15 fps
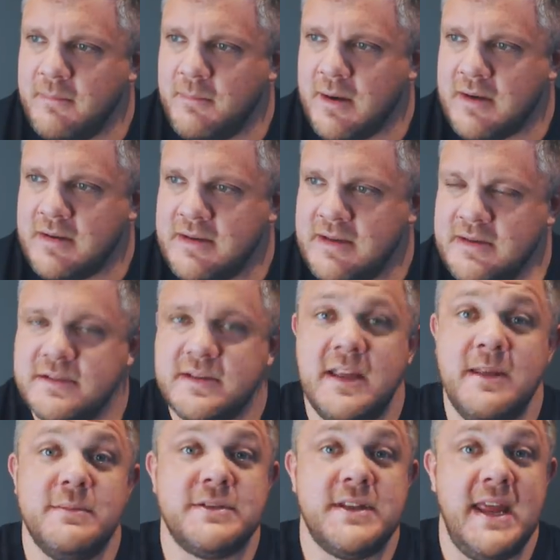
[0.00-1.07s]
Martins
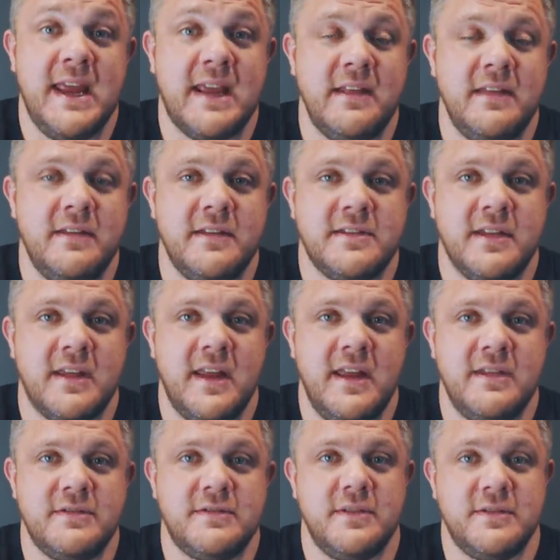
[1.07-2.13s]
came second in this
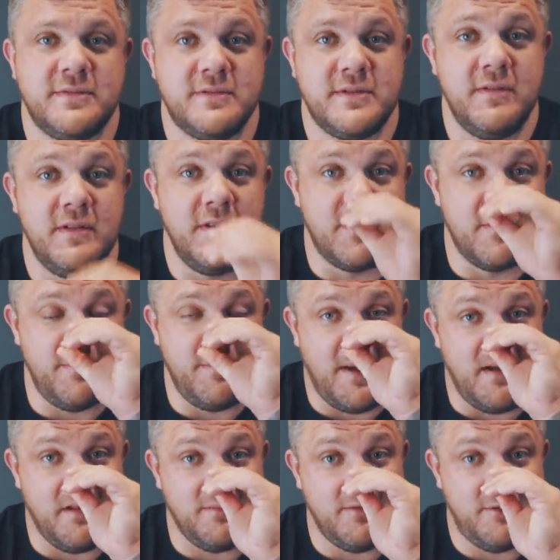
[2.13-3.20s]
again, so this was a really good
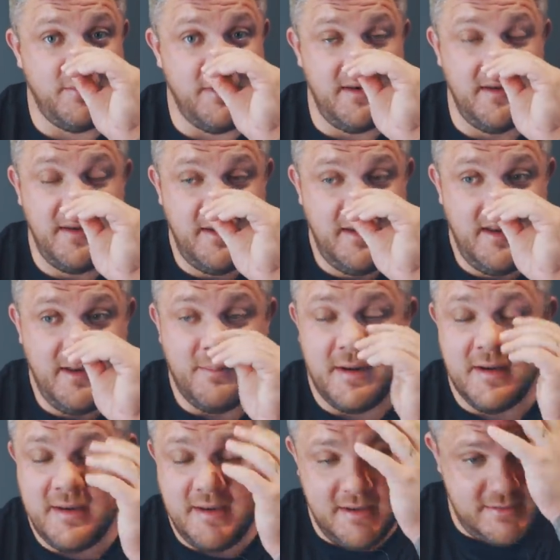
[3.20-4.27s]
battle between
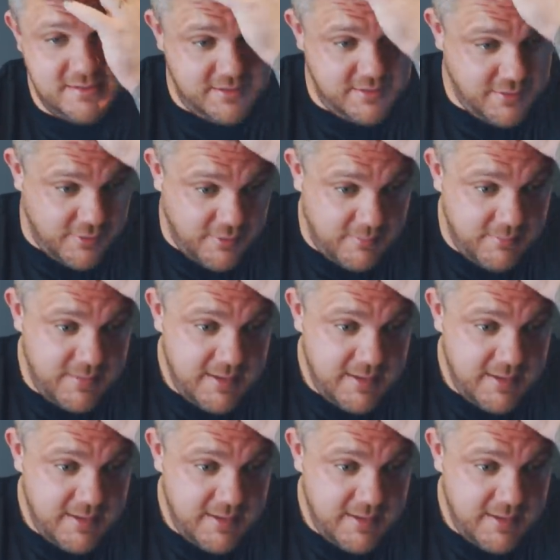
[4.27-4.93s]
Martins and Tom.